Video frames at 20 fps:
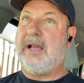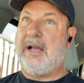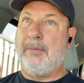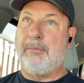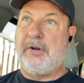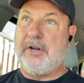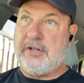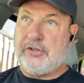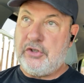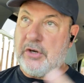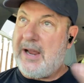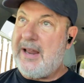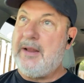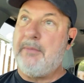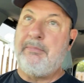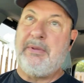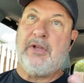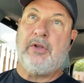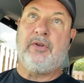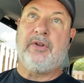I'm going to try
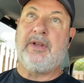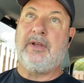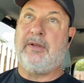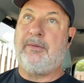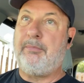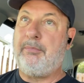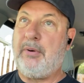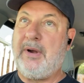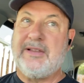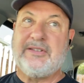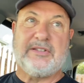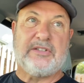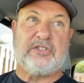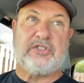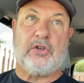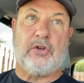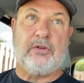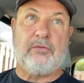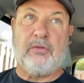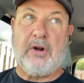to build a
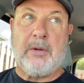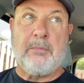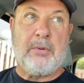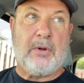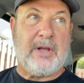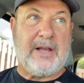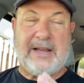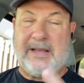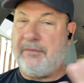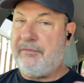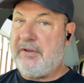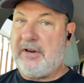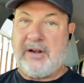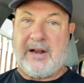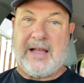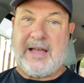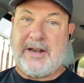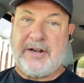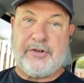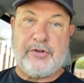presence on Rumble. I got to
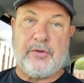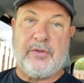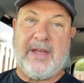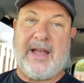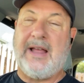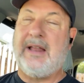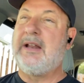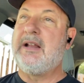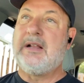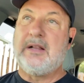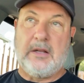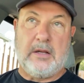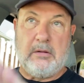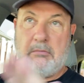figure out how to do that.